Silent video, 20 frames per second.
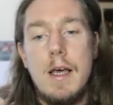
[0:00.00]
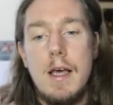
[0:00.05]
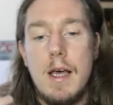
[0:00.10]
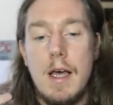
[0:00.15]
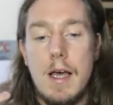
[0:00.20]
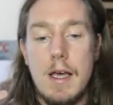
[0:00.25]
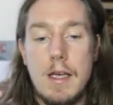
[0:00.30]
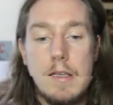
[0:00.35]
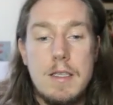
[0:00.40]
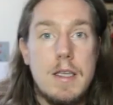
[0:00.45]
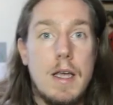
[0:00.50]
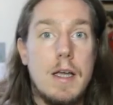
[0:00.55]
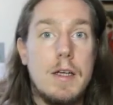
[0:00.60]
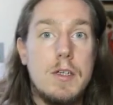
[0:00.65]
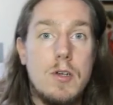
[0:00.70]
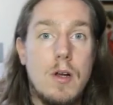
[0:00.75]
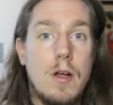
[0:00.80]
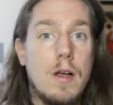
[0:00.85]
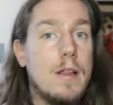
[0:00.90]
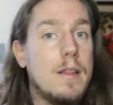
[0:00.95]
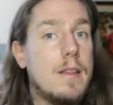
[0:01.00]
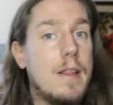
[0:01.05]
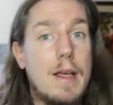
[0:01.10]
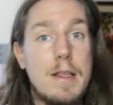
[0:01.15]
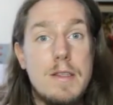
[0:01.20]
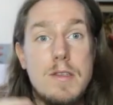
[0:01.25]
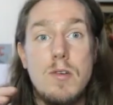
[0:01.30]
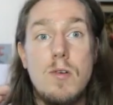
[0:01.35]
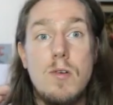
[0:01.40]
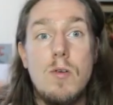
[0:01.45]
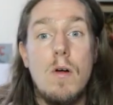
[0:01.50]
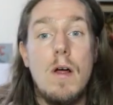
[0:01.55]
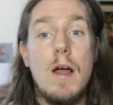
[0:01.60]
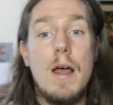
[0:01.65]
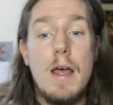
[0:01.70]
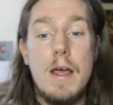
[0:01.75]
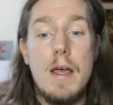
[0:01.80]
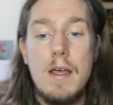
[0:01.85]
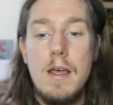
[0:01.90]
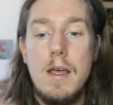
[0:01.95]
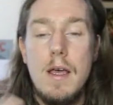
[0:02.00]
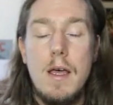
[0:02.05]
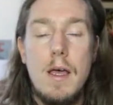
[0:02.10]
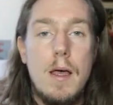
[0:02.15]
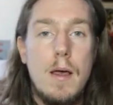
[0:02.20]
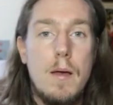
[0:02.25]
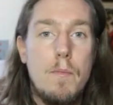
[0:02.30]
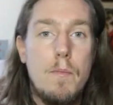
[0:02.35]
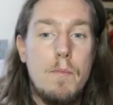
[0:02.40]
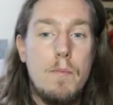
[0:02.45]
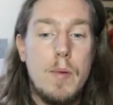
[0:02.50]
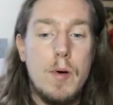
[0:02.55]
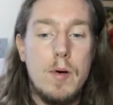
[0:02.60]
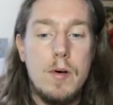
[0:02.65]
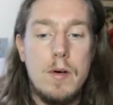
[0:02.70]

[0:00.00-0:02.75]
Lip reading: etc., that's great. But